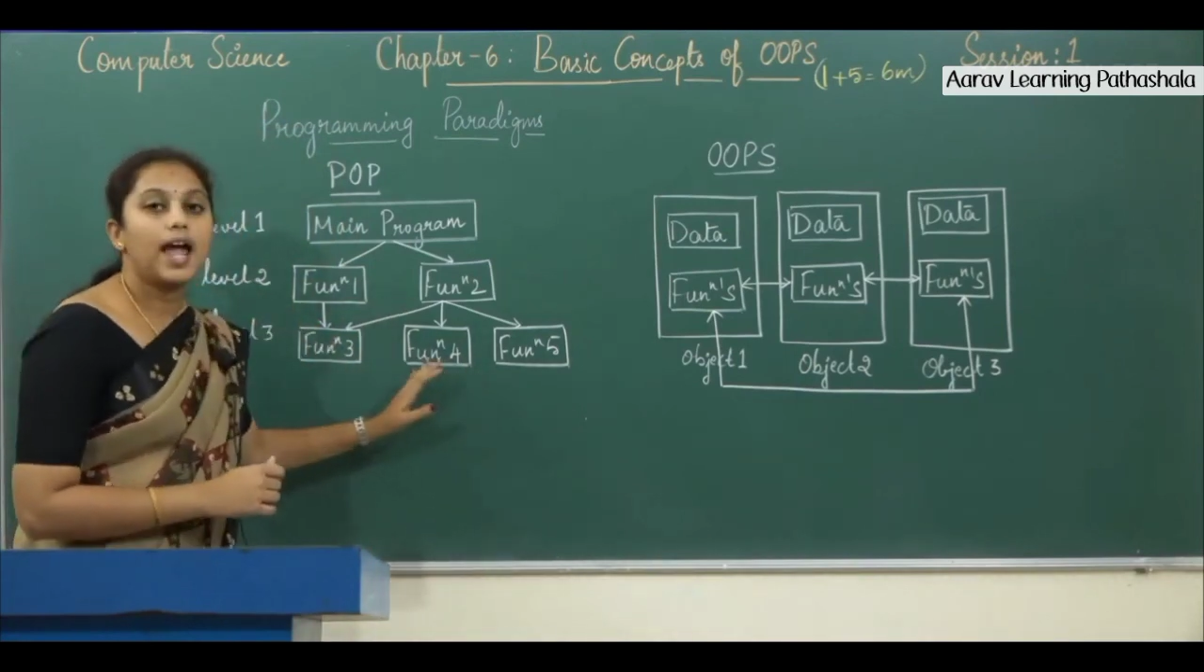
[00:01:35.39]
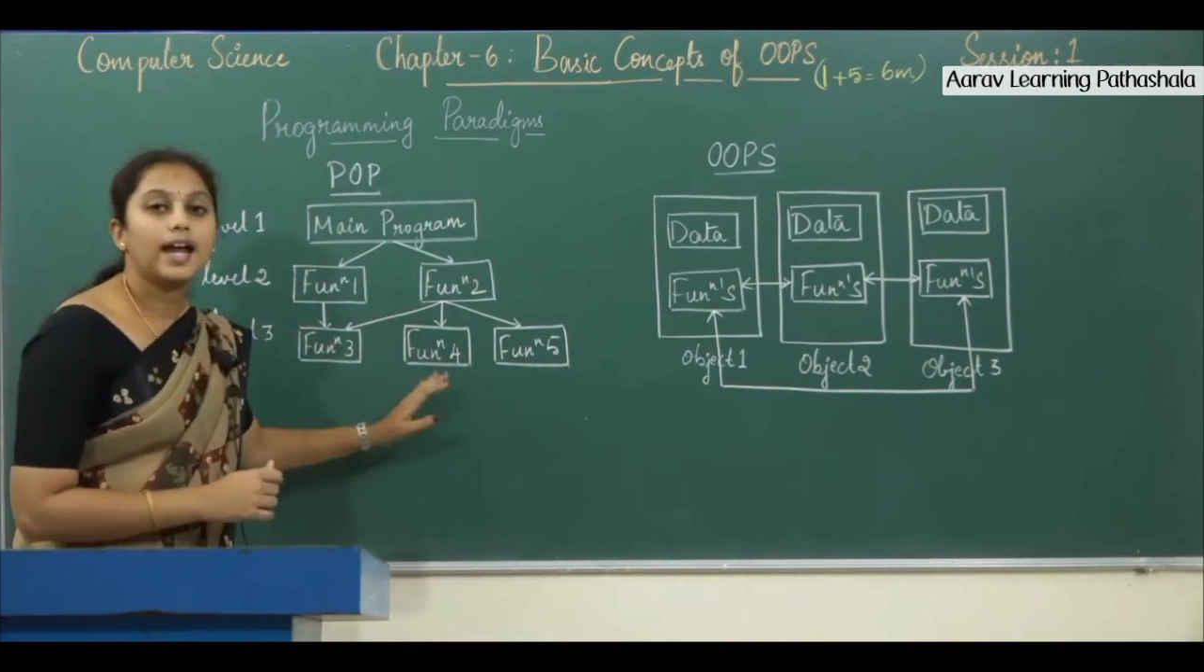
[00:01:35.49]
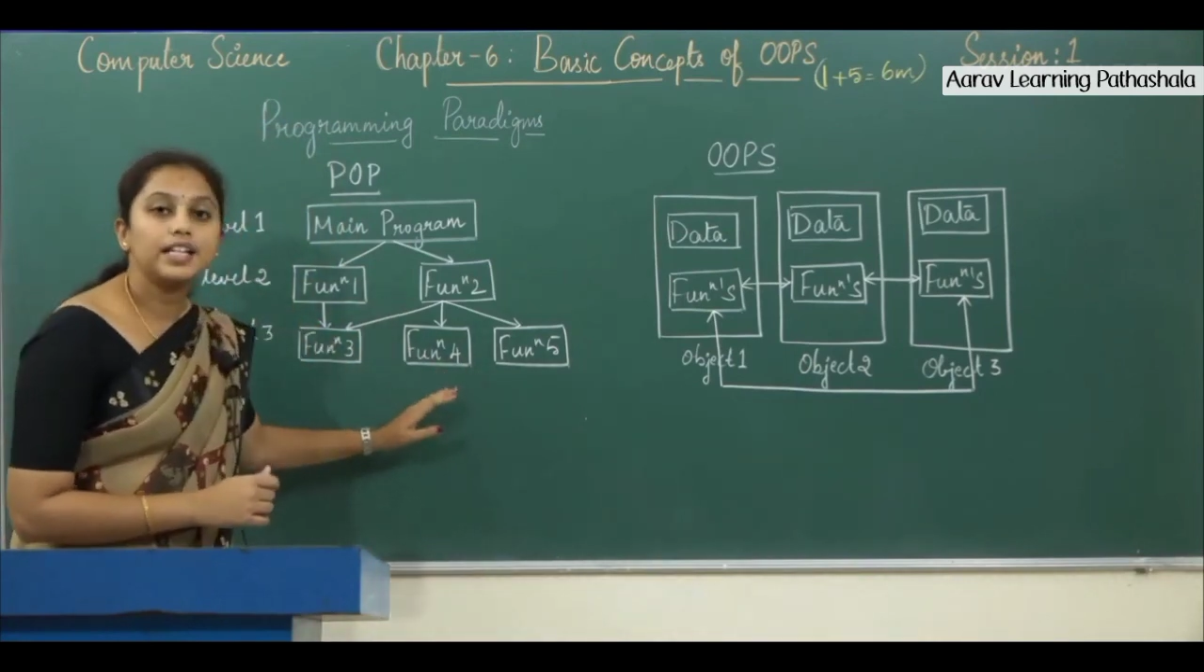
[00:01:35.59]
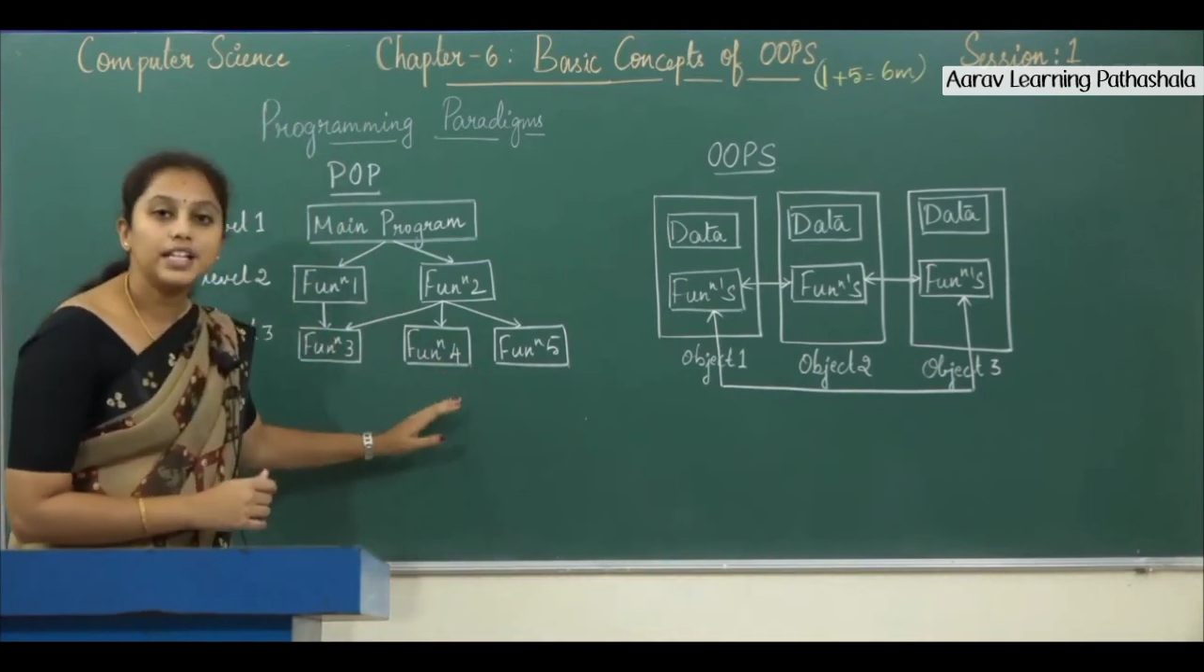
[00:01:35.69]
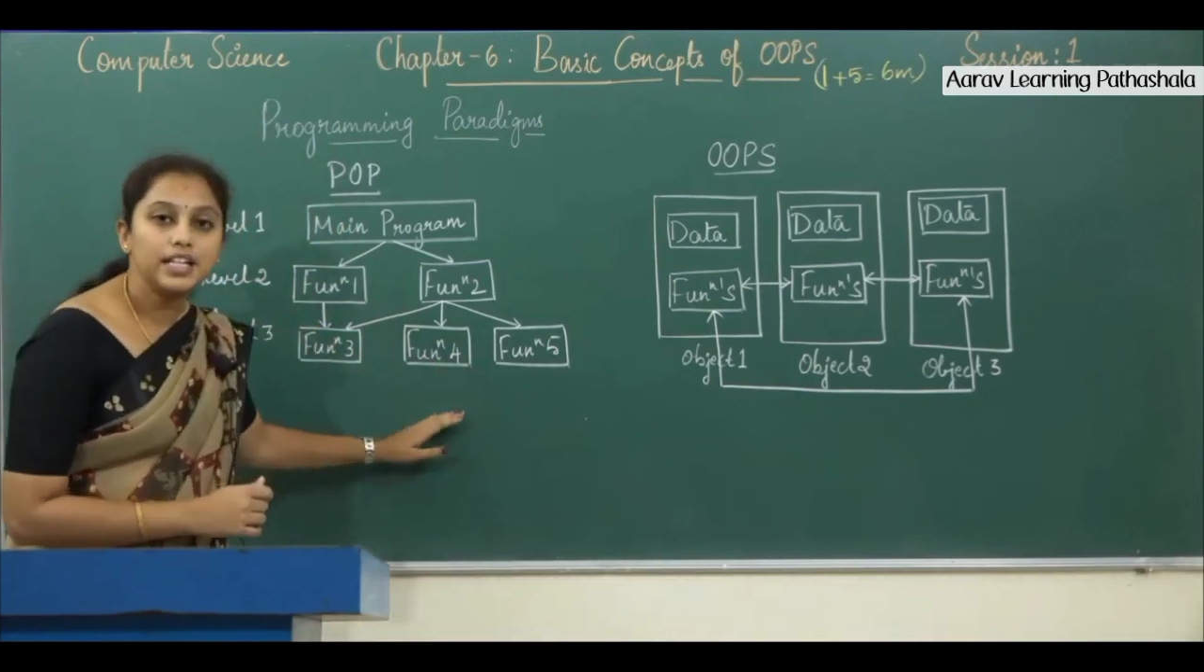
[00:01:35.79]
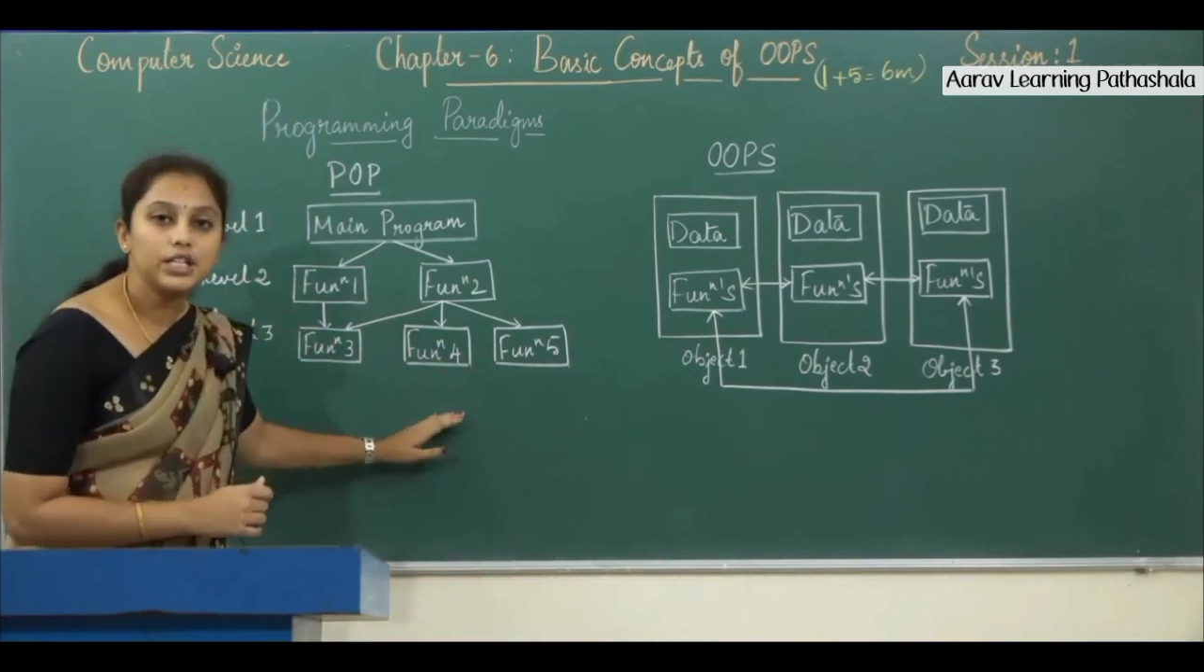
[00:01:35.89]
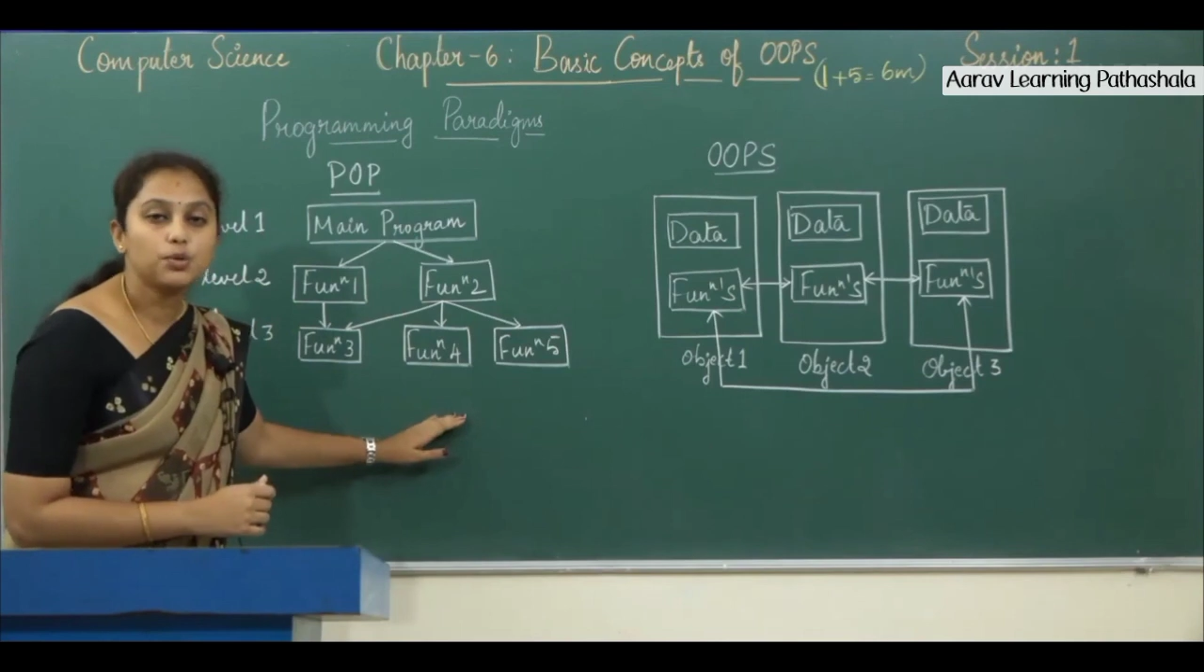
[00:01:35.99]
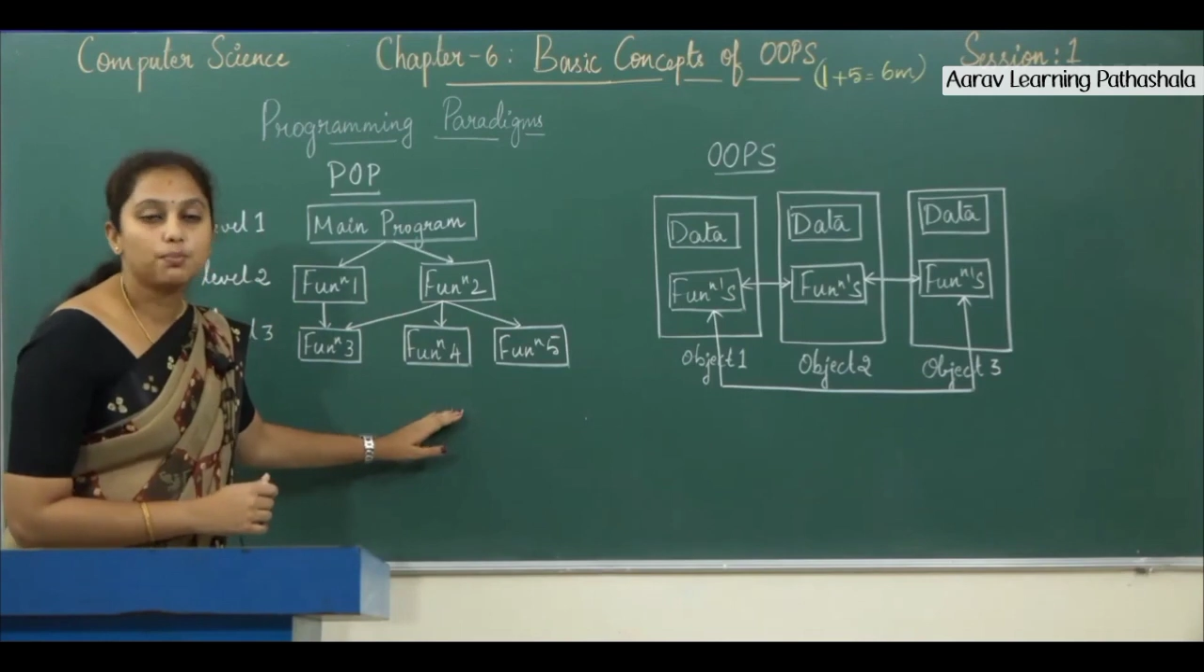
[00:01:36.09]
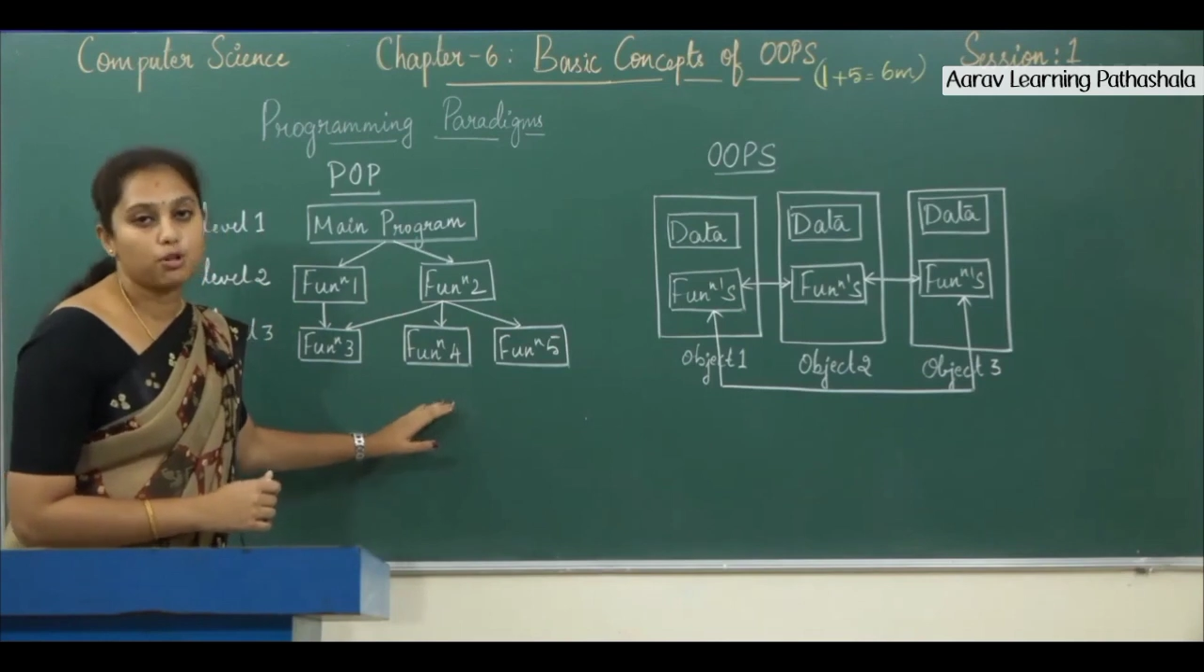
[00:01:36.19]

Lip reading: and each